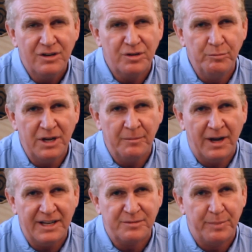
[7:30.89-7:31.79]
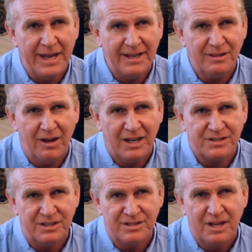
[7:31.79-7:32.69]
to minimize bank
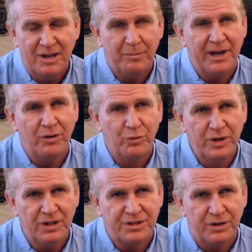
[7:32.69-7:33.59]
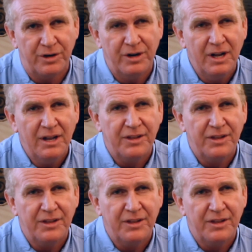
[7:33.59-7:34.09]
losses by a realtor